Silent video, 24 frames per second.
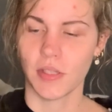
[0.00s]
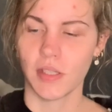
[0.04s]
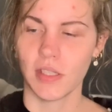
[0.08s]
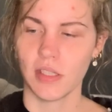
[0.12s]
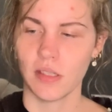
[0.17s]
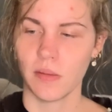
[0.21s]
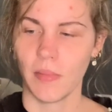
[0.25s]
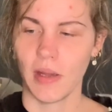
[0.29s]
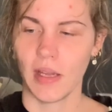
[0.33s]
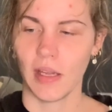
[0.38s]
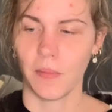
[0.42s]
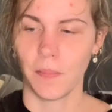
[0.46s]
to
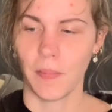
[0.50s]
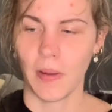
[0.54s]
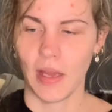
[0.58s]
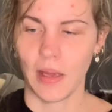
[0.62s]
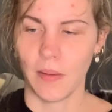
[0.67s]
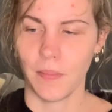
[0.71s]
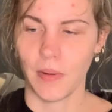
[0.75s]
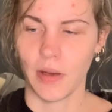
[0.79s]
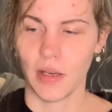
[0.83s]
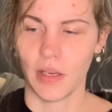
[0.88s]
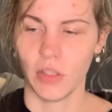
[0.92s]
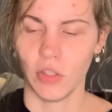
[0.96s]
make
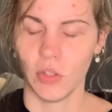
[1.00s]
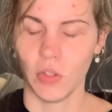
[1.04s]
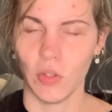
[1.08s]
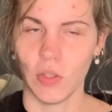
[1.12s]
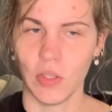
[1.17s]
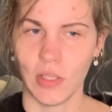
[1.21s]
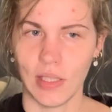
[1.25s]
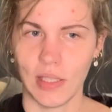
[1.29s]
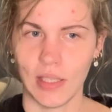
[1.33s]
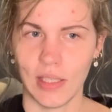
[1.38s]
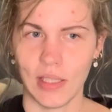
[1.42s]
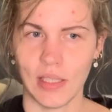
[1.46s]
paper, you
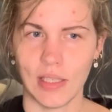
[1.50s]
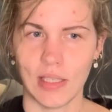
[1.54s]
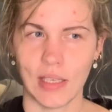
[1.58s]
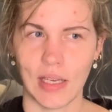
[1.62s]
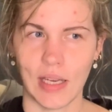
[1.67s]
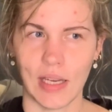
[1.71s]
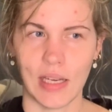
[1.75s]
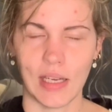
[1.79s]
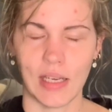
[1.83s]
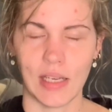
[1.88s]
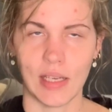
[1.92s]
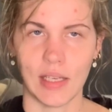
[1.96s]
need
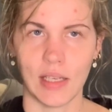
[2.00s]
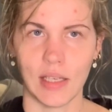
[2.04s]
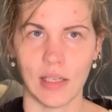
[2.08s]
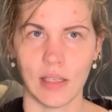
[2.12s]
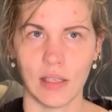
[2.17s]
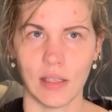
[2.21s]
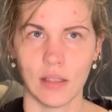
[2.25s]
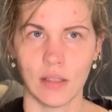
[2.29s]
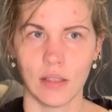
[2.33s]
a